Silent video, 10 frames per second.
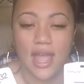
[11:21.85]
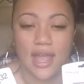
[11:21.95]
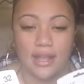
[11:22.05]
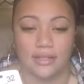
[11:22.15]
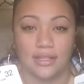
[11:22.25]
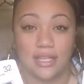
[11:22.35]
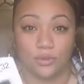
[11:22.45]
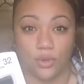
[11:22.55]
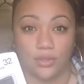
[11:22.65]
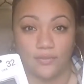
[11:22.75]
And these
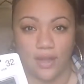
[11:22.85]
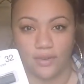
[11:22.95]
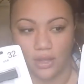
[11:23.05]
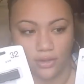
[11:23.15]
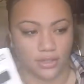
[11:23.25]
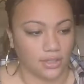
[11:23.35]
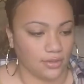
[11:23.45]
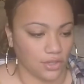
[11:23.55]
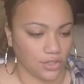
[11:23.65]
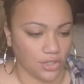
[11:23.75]
were only $5,
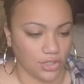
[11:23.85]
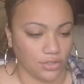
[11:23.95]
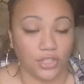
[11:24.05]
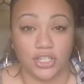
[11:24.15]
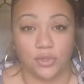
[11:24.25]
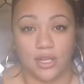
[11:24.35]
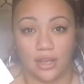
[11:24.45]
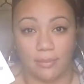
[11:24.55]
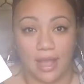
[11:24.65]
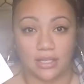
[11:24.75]
and there's 32
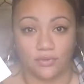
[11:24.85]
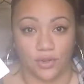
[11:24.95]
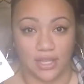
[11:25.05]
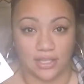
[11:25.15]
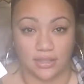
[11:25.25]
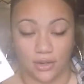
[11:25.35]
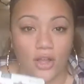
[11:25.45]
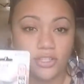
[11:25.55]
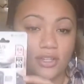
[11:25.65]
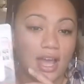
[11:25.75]
gigabytes for these. I
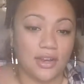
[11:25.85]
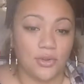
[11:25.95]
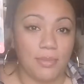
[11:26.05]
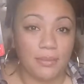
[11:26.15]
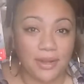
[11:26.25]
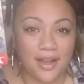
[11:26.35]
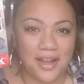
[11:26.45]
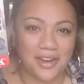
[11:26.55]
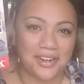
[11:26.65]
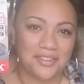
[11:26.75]
also got a new memory
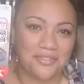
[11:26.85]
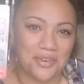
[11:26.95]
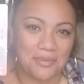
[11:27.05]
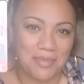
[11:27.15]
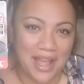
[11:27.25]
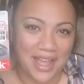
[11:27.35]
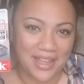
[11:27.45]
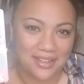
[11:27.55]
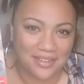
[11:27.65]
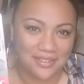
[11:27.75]
card for my
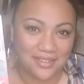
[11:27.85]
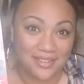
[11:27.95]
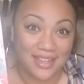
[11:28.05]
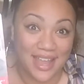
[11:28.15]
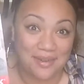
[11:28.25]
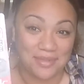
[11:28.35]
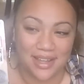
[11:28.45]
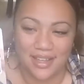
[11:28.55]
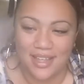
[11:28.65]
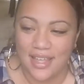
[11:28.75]

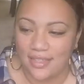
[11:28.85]
camera.